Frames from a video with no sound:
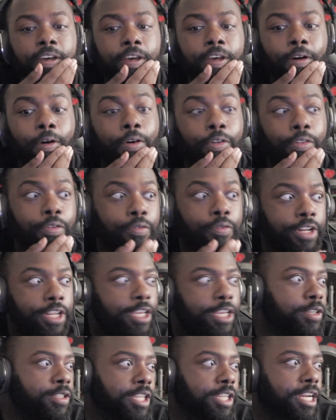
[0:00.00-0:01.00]
All the
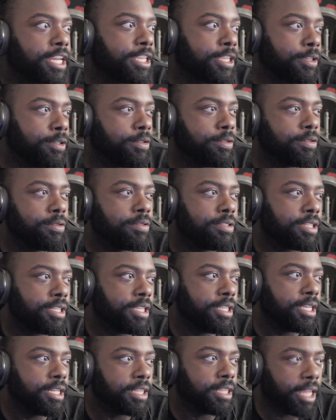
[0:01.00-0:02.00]
videos that I used to
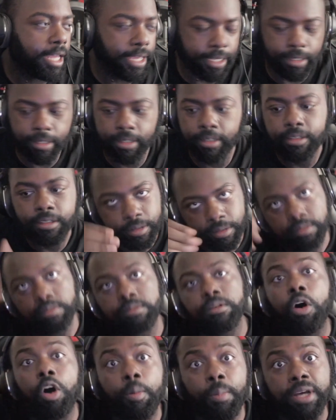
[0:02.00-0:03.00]
get like
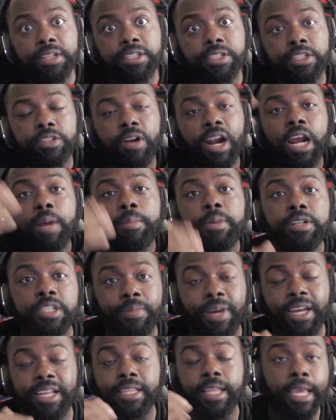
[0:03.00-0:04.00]
all my subscribers
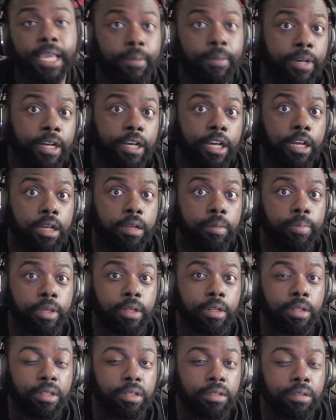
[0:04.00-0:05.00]
and my name up
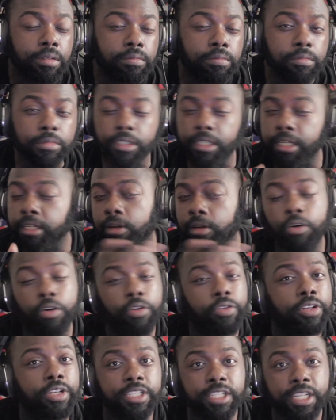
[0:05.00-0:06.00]
and get
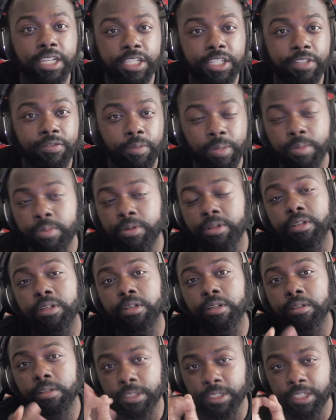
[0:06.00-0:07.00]
all the attention for people
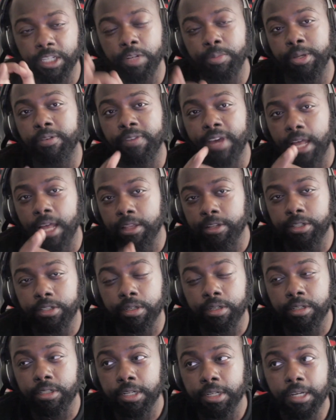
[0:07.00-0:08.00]
to consider me a valid
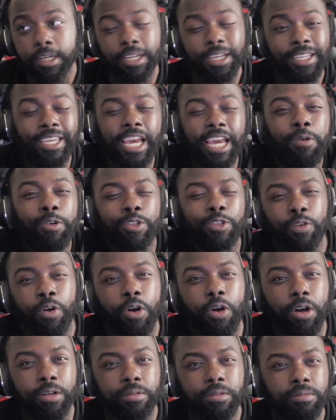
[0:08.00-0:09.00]
source. Yeah, I was
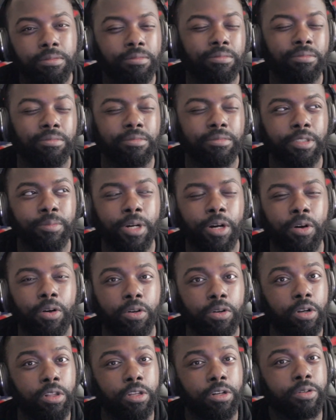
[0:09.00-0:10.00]
wrong about
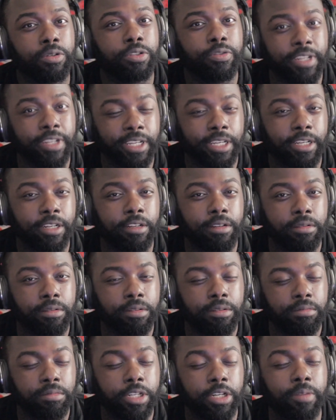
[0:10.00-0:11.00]
all of those videos,
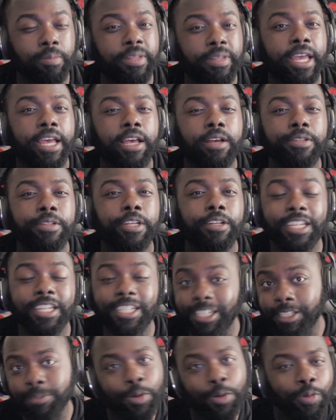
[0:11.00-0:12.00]
took them down. So let's
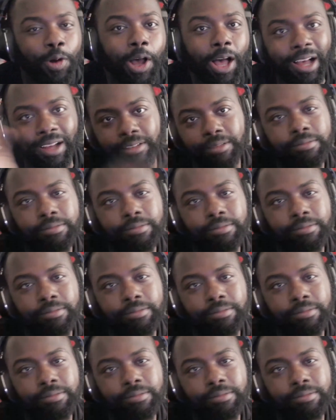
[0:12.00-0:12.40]
just move on.